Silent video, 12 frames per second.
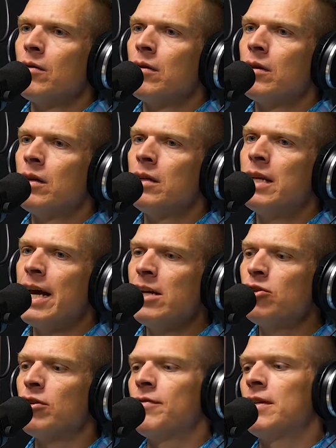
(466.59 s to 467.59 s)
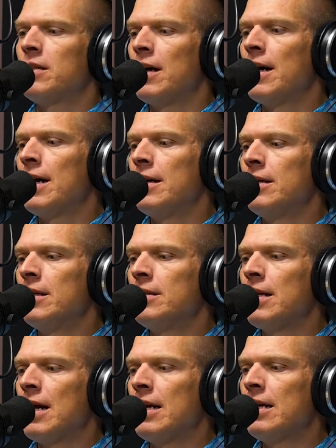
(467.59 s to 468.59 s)
the danger of the tithe
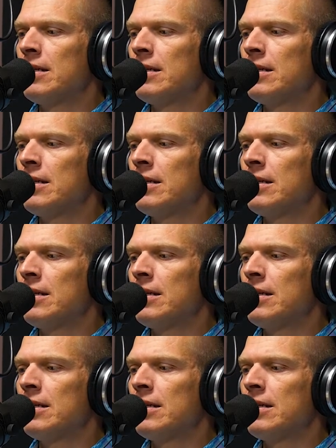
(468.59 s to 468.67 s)
is that it